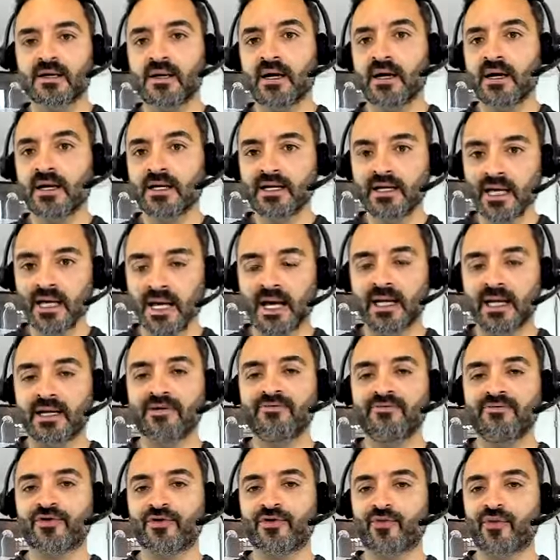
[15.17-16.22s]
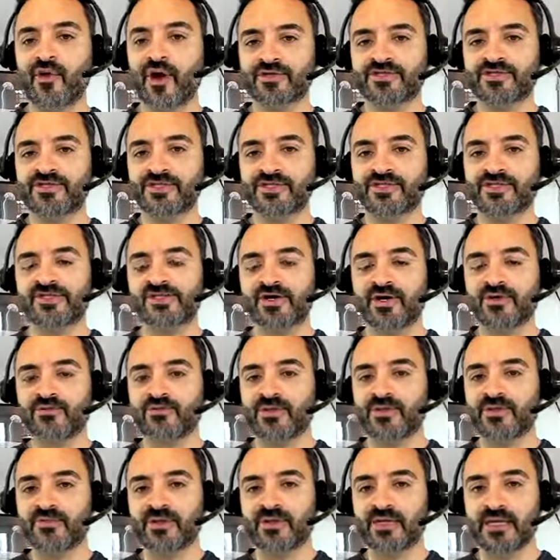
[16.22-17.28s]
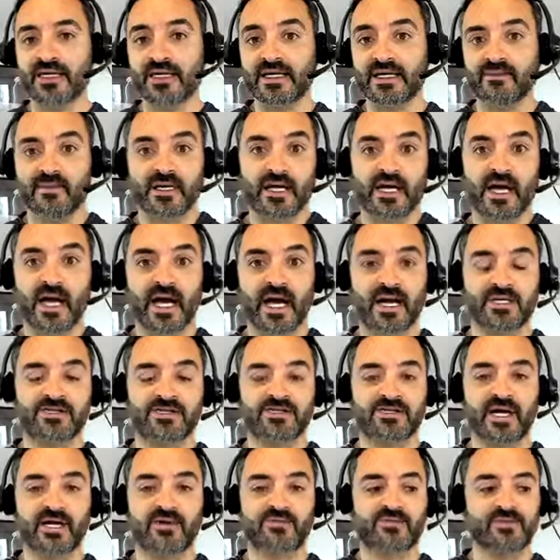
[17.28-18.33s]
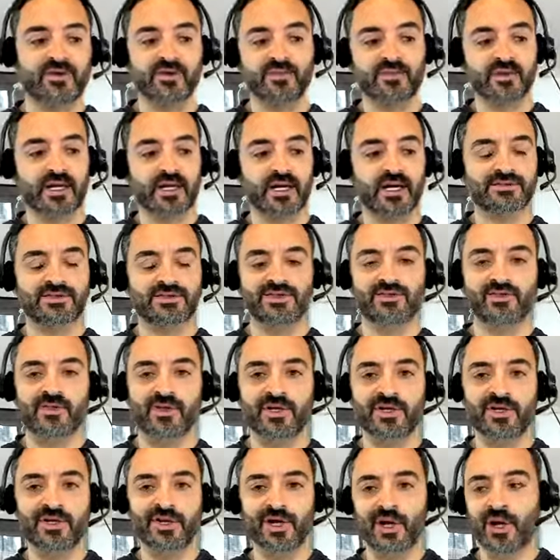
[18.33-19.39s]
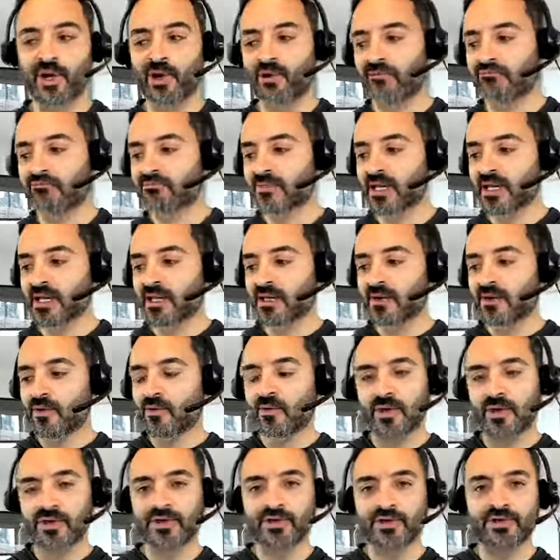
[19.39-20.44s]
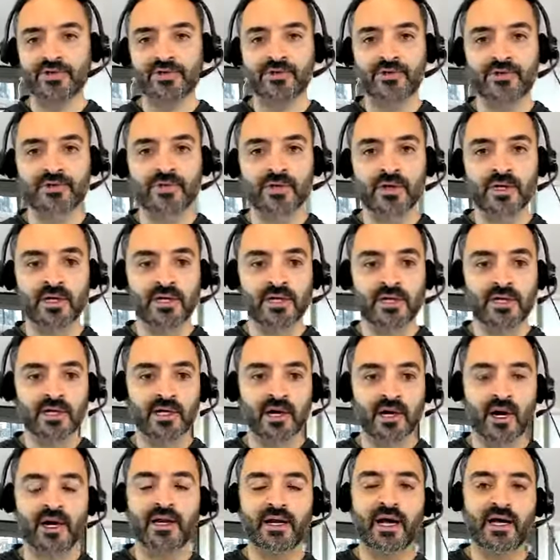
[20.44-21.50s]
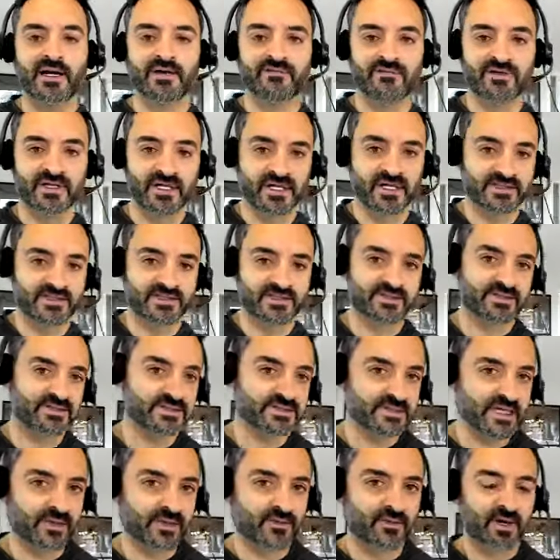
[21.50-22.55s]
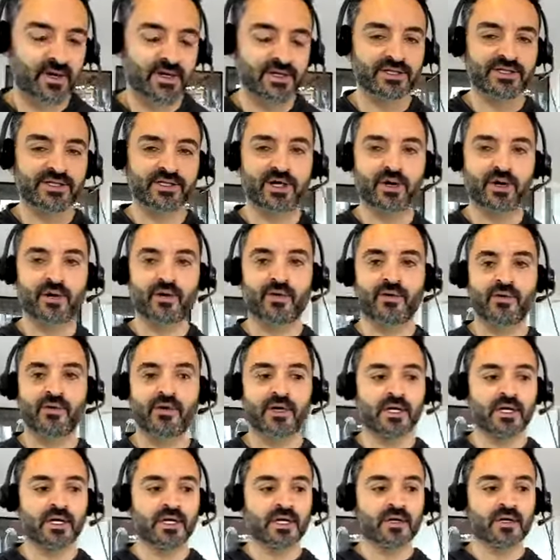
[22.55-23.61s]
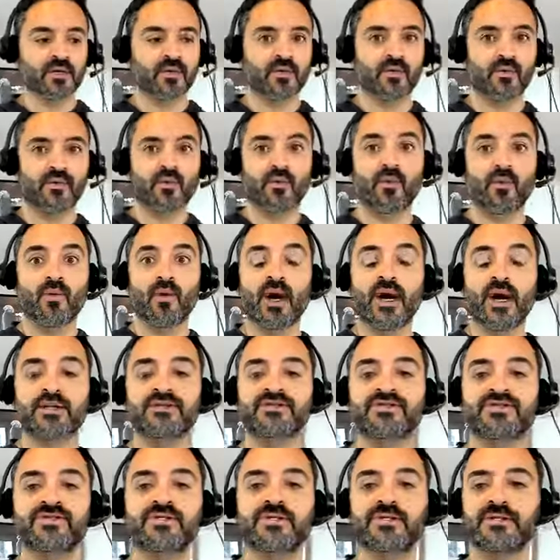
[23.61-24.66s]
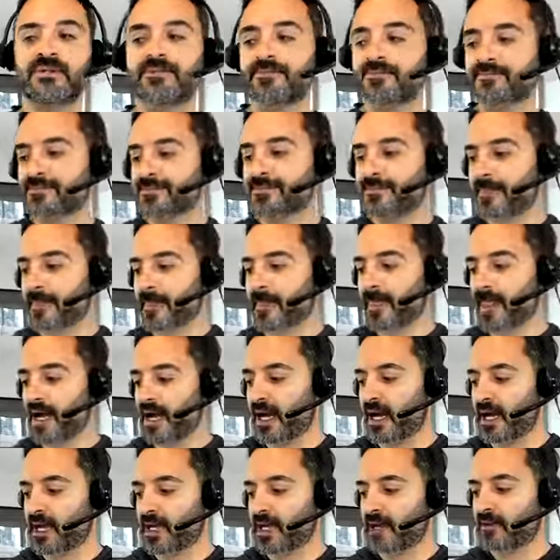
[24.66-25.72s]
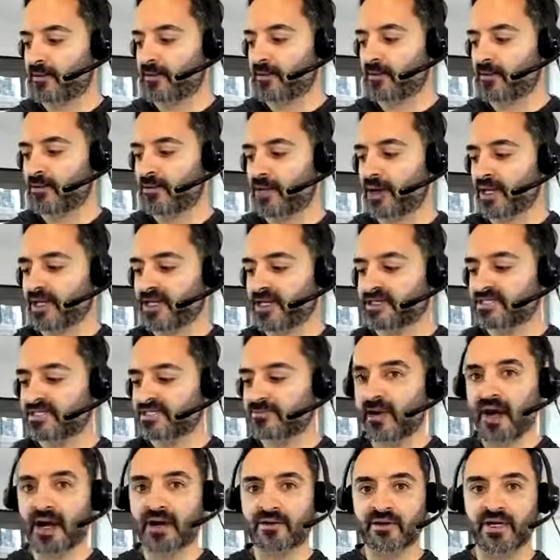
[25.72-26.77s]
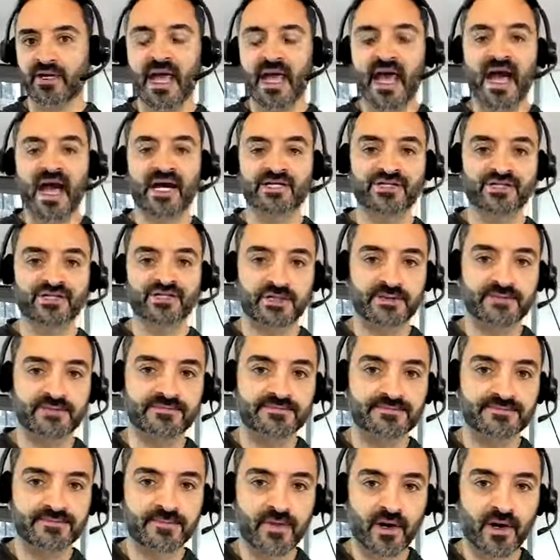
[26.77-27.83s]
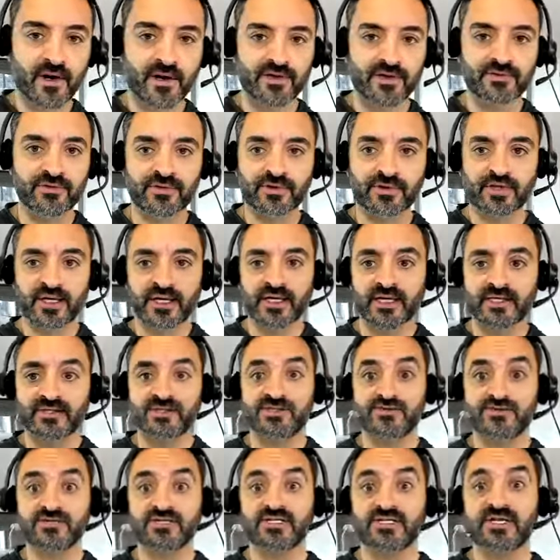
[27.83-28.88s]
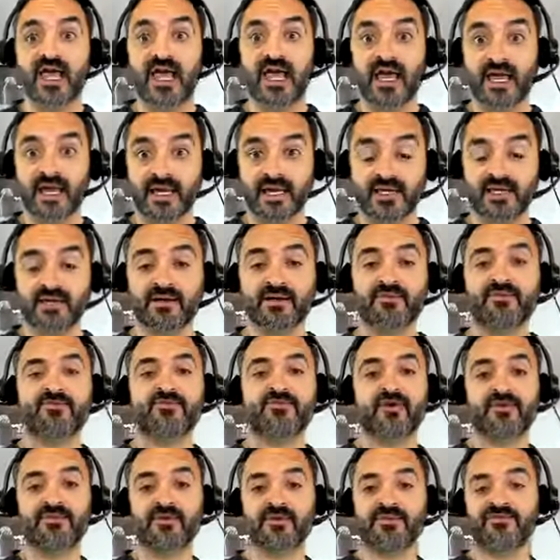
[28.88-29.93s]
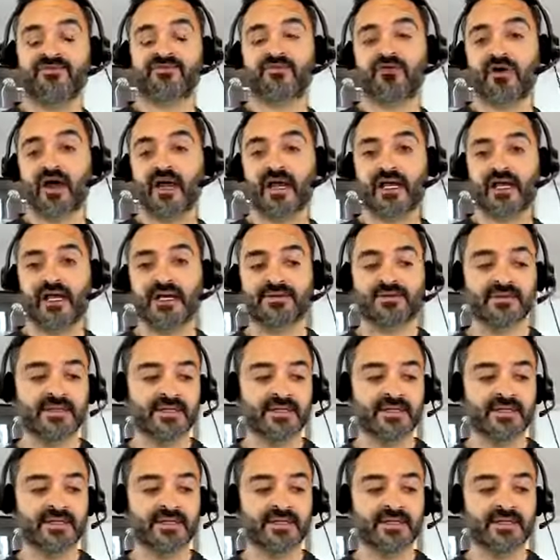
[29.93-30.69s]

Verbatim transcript: again, if you're watching this on replay, give me a hashtag replay. I just want to know what you got out of this. I want to know what uh, what inspiring action are you looking to take from this training.